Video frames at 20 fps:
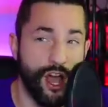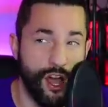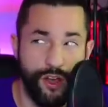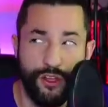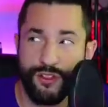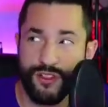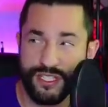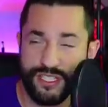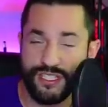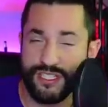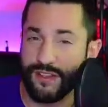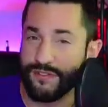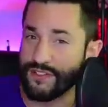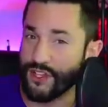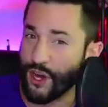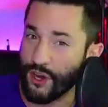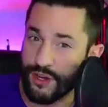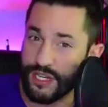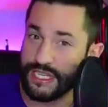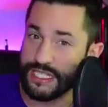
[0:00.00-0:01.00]
All this stuff
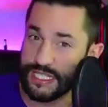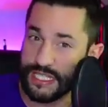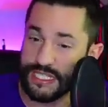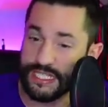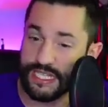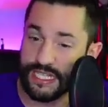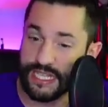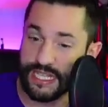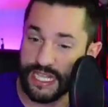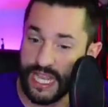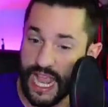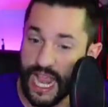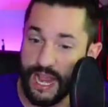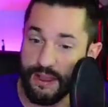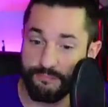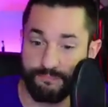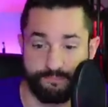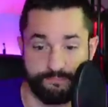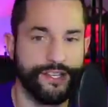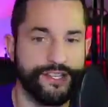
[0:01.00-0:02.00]
is already existing in the
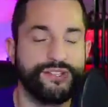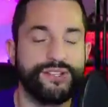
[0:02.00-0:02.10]
game.